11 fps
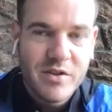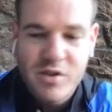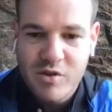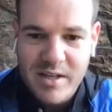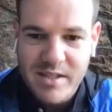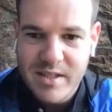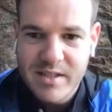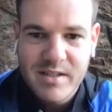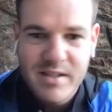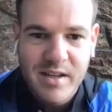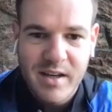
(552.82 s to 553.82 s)

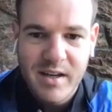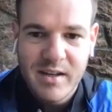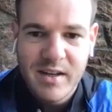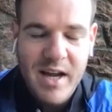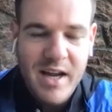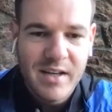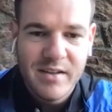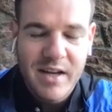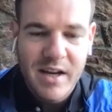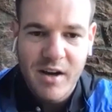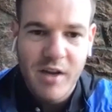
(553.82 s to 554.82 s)
stresses
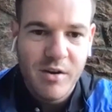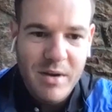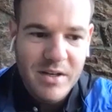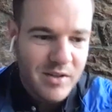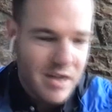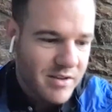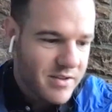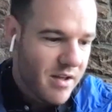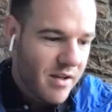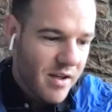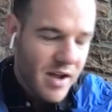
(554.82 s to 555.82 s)
and other mental health
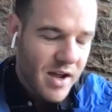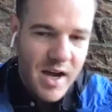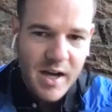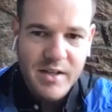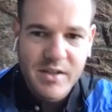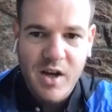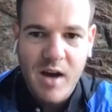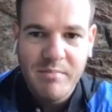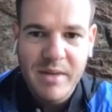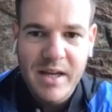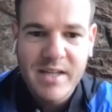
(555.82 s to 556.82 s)

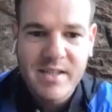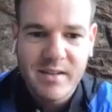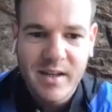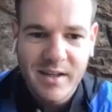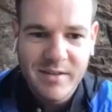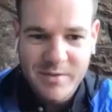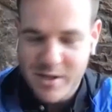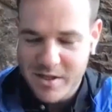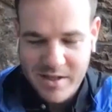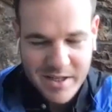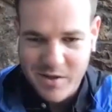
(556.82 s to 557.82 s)
topics,
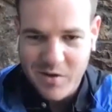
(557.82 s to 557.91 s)
just like